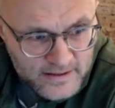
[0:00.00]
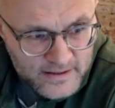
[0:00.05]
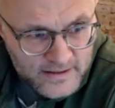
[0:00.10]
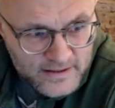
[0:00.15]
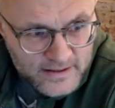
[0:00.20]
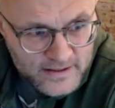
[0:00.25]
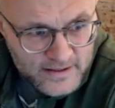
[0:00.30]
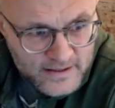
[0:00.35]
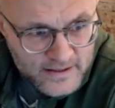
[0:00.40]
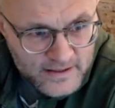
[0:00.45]

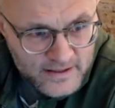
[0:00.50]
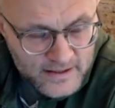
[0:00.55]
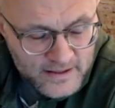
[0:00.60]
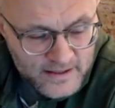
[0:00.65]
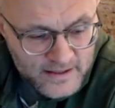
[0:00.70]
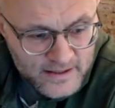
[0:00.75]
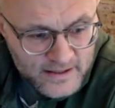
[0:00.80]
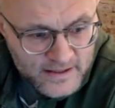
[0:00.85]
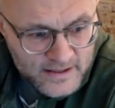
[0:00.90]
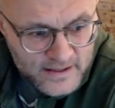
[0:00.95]

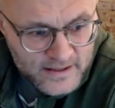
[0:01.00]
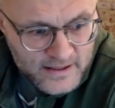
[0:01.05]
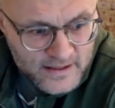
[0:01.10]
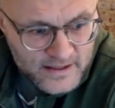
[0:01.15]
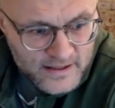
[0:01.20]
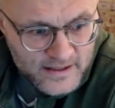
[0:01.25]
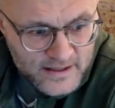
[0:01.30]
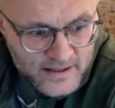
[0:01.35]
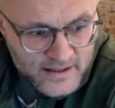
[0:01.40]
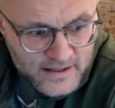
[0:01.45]

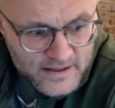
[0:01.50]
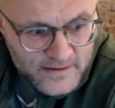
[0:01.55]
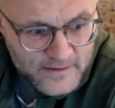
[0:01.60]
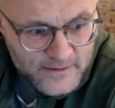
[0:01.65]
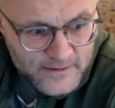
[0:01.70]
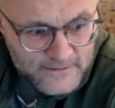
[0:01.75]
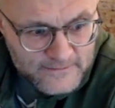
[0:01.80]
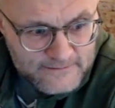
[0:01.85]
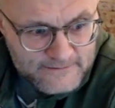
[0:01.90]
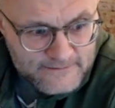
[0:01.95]

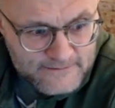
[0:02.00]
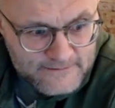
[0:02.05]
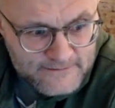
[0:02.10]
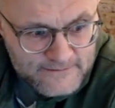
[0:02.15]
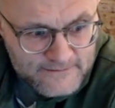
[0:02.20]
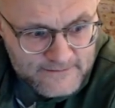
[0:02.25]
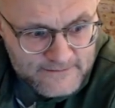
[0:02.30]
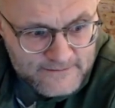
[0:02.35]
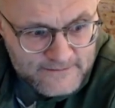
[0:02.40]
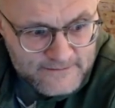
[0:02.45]

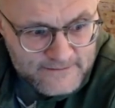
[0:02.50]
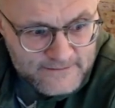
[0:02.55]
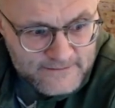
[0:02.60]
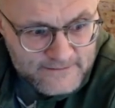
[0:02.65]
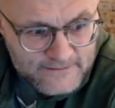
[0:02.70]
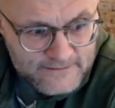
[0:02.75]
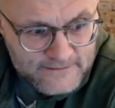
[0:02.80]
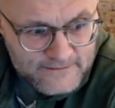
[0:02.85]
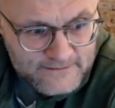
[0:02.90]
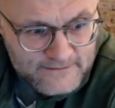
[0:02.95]

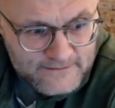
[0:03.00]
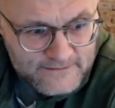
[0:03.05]
No one is speaking in this clip.